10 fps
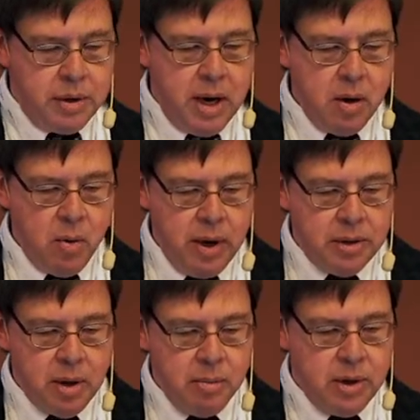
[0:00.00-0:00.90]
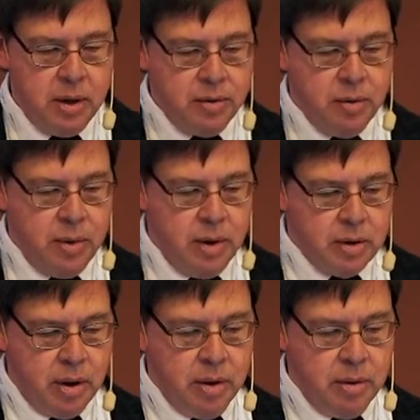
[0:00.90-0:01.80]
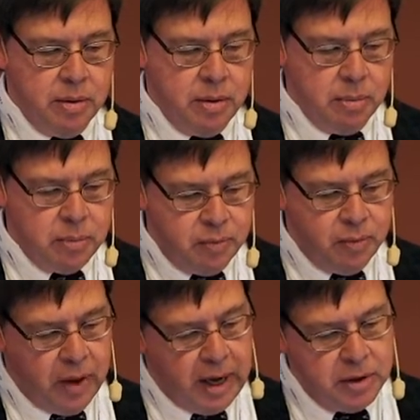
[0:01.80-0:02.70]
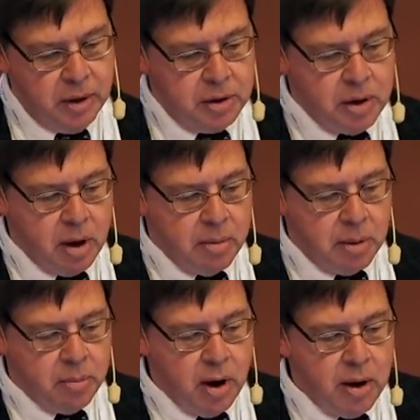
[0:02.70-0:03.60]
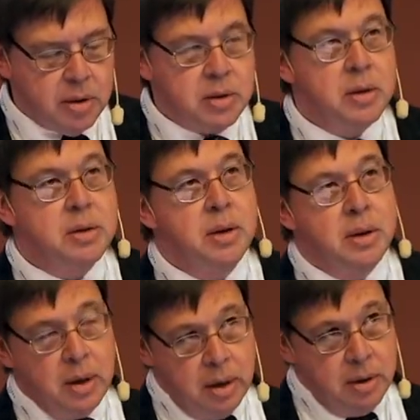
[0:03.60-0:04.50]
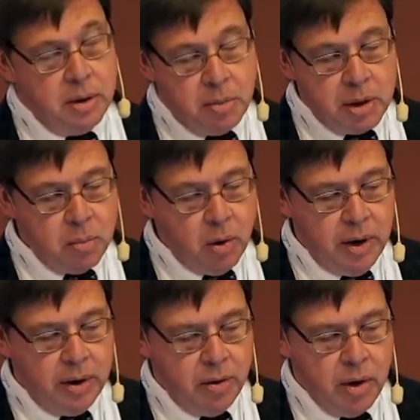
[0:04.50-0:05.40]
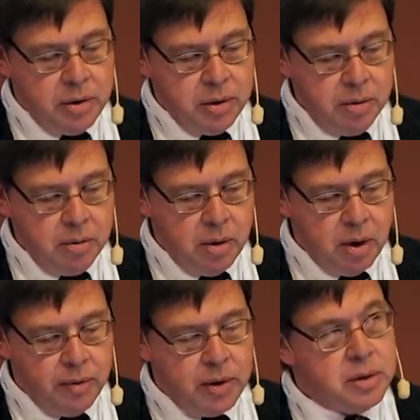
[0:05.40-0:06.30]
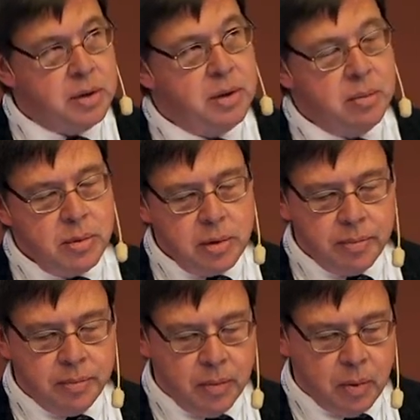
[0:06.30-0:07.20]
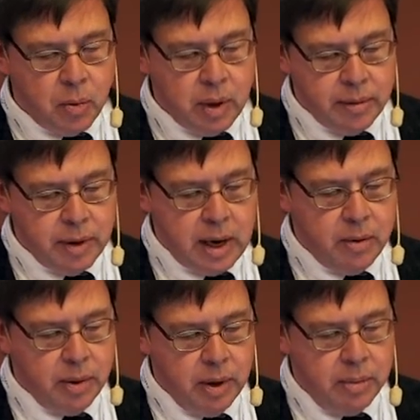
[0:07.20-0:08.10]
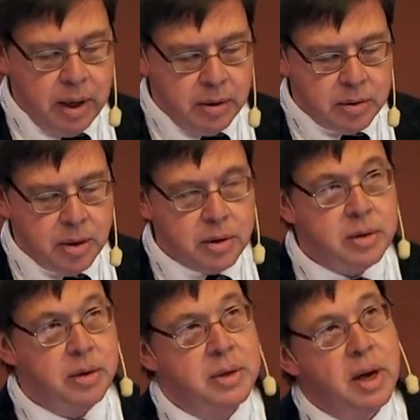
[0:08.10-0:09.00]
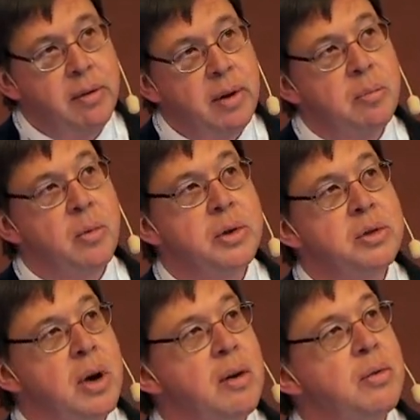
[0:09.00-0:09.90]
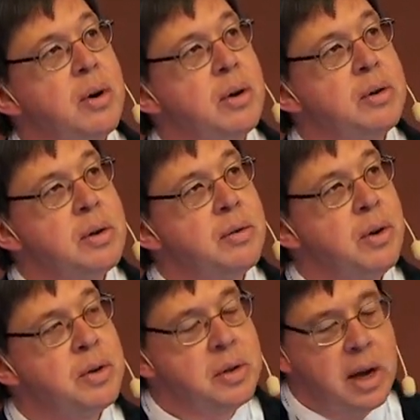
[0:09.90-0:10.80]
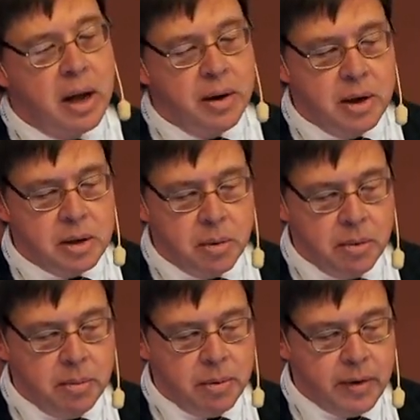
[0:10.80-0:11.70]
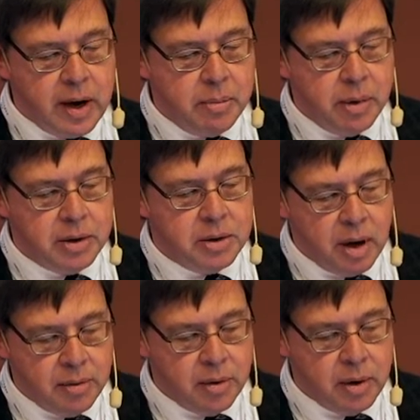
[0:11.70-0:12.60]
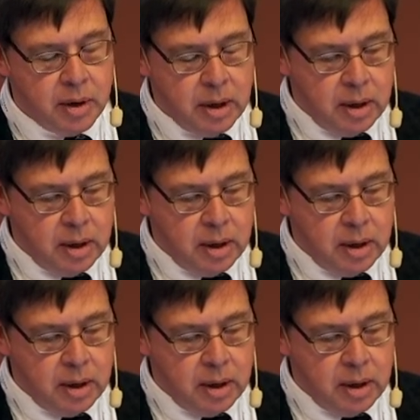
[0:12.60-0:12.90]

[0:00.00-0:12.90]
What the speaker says: takeaway in some sense from these, although I'm flashing a chart about products, is that there's much more integration of these systems, whatever that really means. There's definitely more software. So functionality is being provided by software,